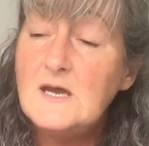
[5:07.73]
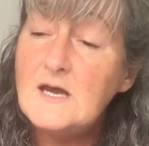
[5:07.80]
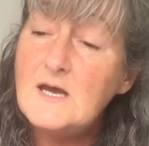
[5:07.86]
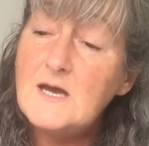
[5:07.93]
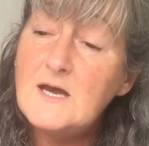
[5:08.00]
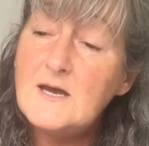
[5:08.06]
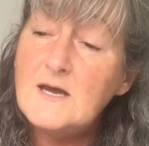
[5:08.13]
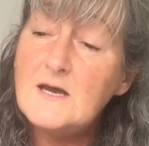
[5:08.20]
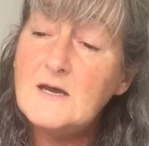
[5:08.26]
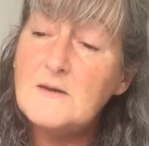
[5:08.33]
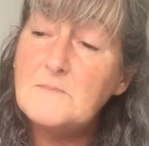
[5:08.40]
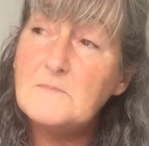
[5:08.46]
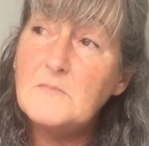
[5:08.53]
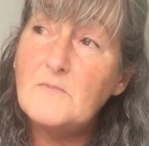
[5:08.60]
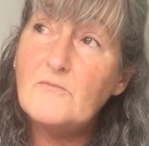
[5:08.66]

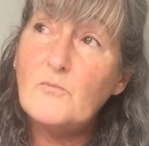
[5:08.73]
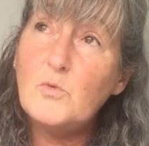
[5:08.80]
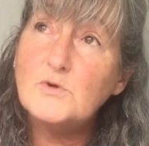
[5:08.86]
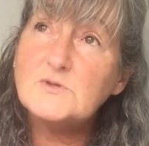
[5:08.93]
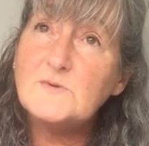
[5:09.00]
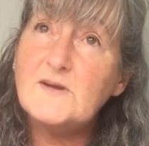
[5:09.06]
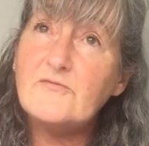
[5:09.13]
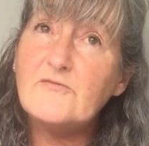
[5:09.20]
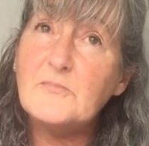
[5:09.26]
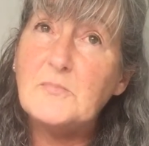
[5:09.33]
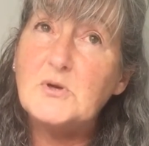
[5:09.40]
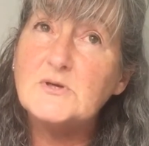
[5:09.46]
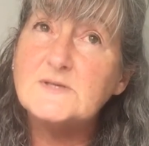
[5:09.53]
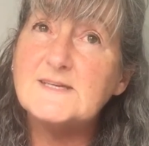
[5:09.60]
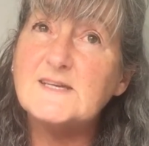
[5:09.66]
What do I have for
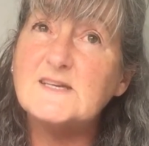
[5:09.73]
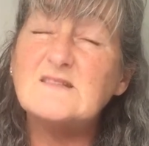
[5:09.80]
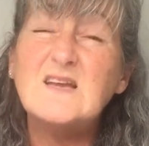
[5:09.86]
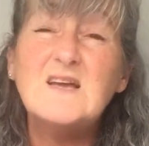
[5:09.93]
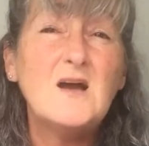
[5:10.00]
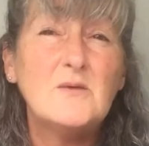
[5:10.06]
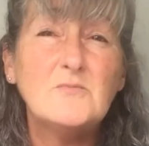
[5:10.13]
pudding?